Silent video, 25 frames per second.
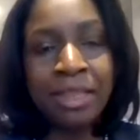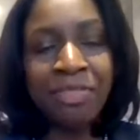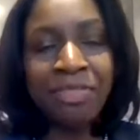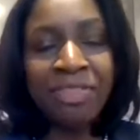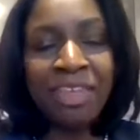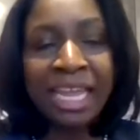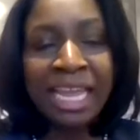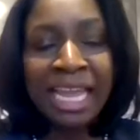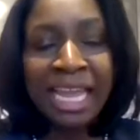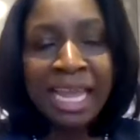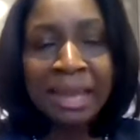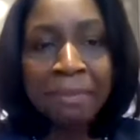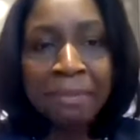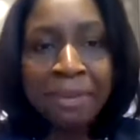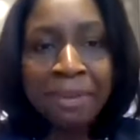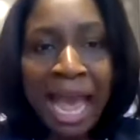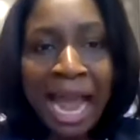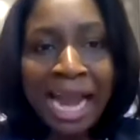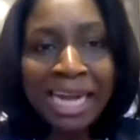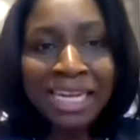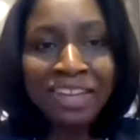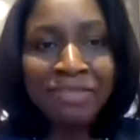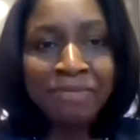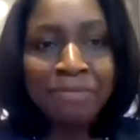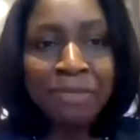The
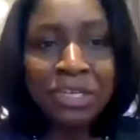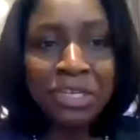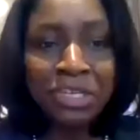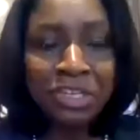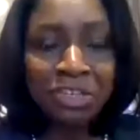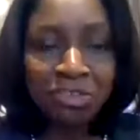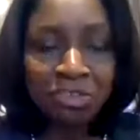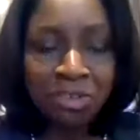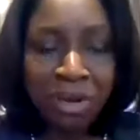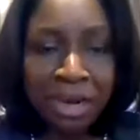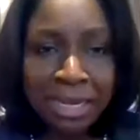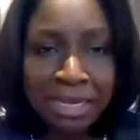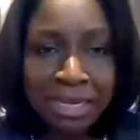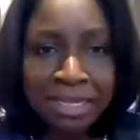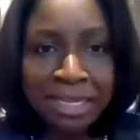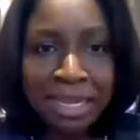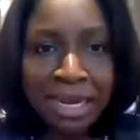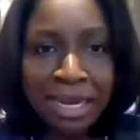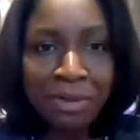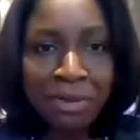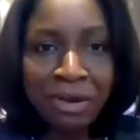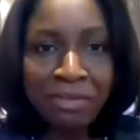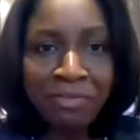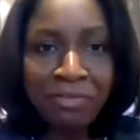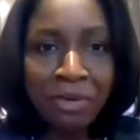impact of mistrust that
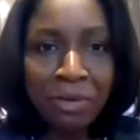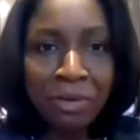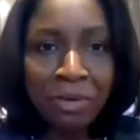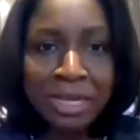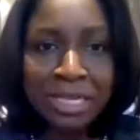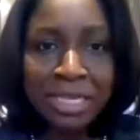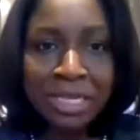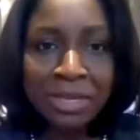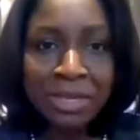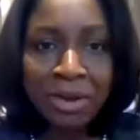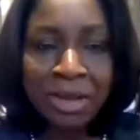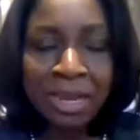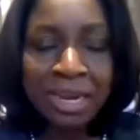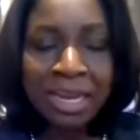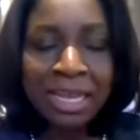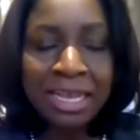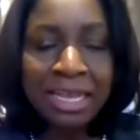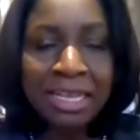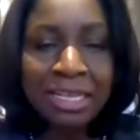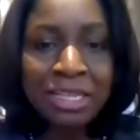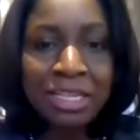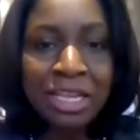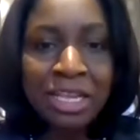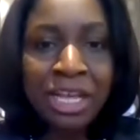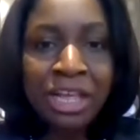I want to focus on
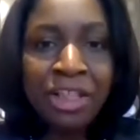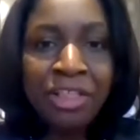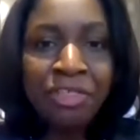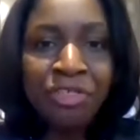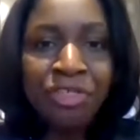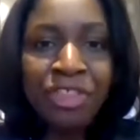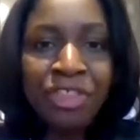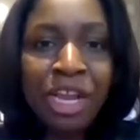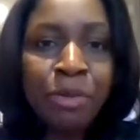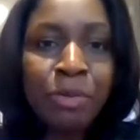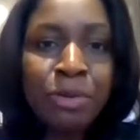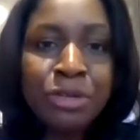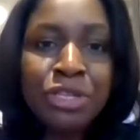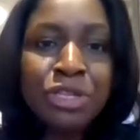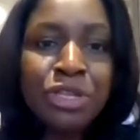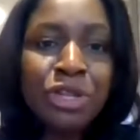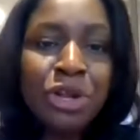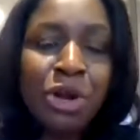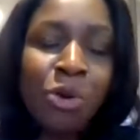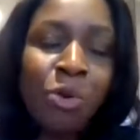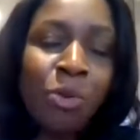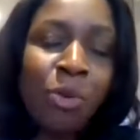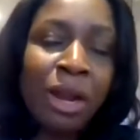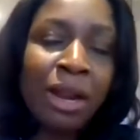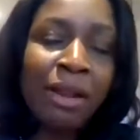is there was
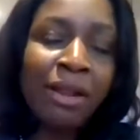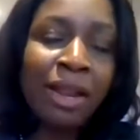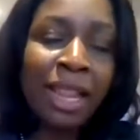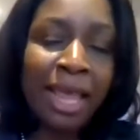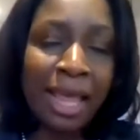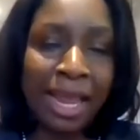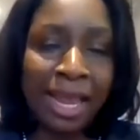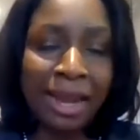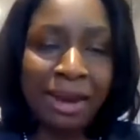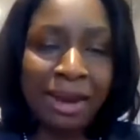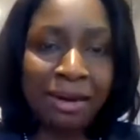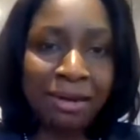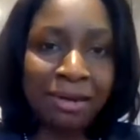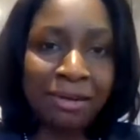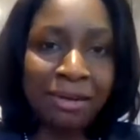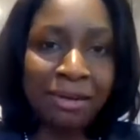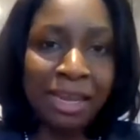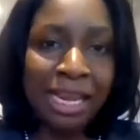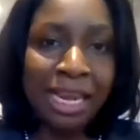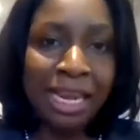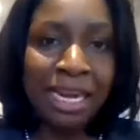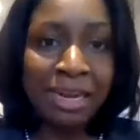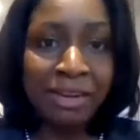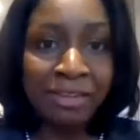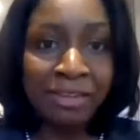no one there
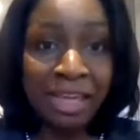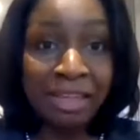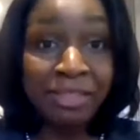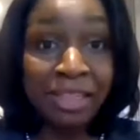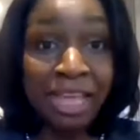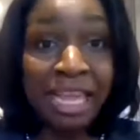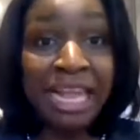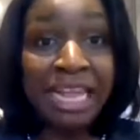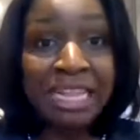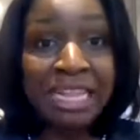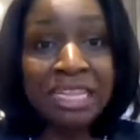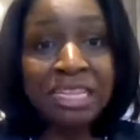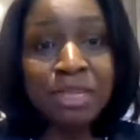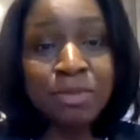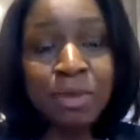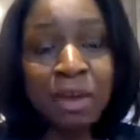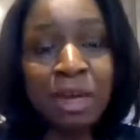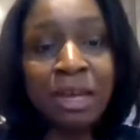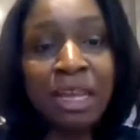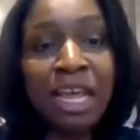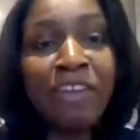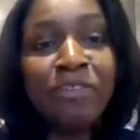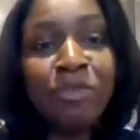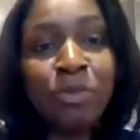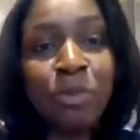in the instance
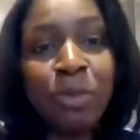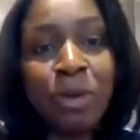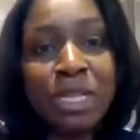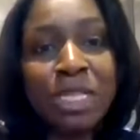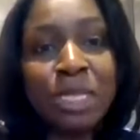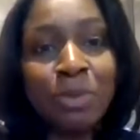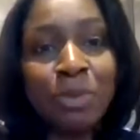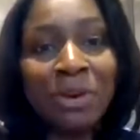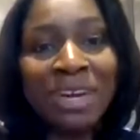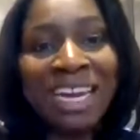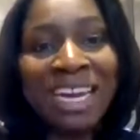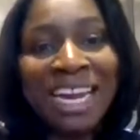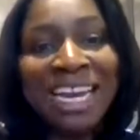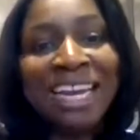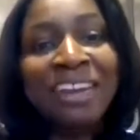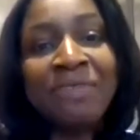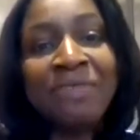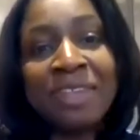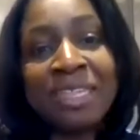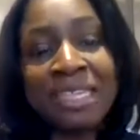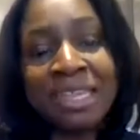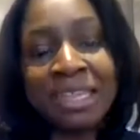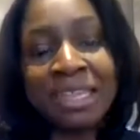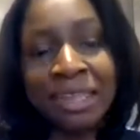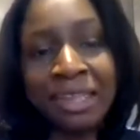when loved ones were in
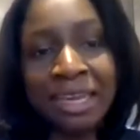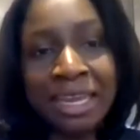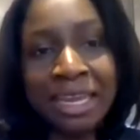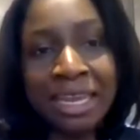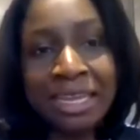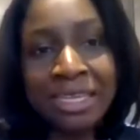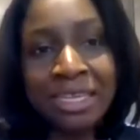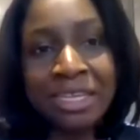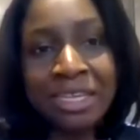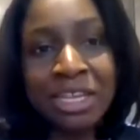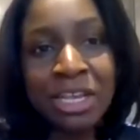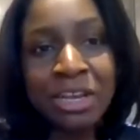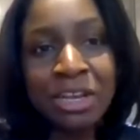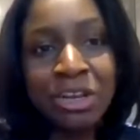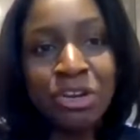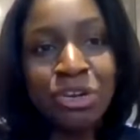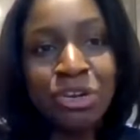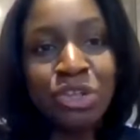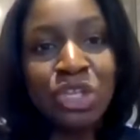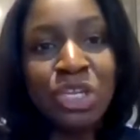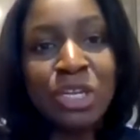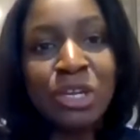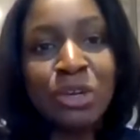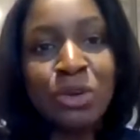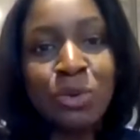facilities
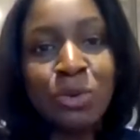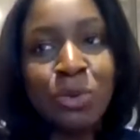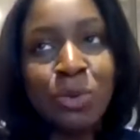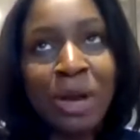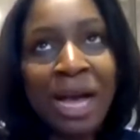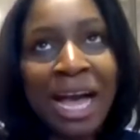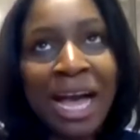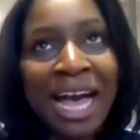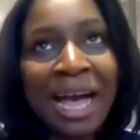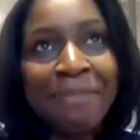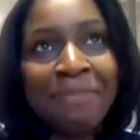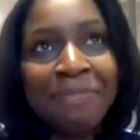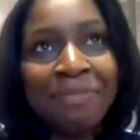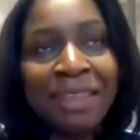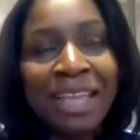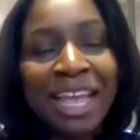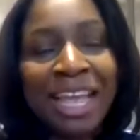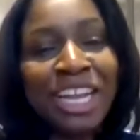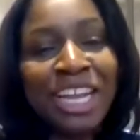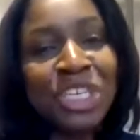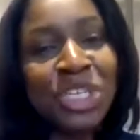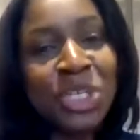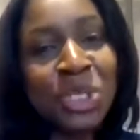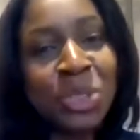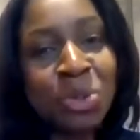to
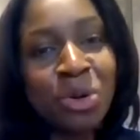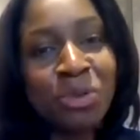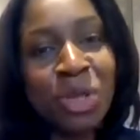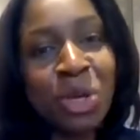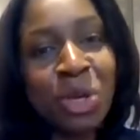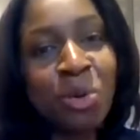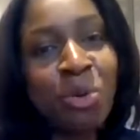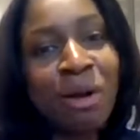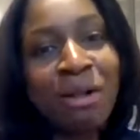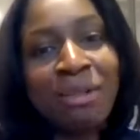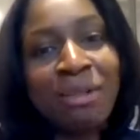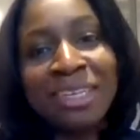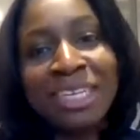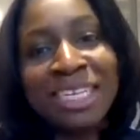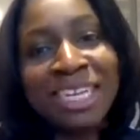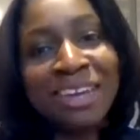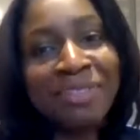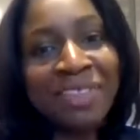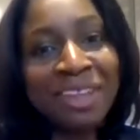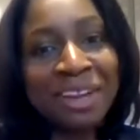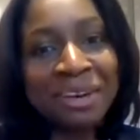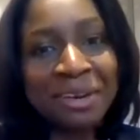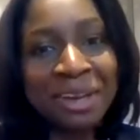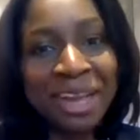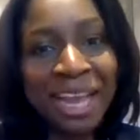ensure the quality
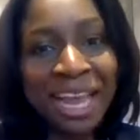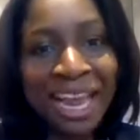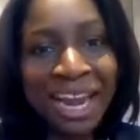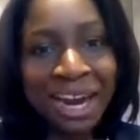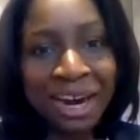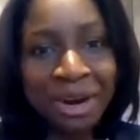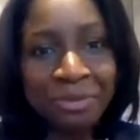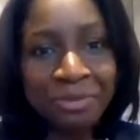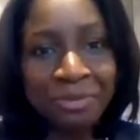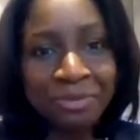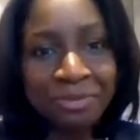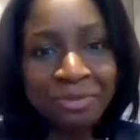of their care.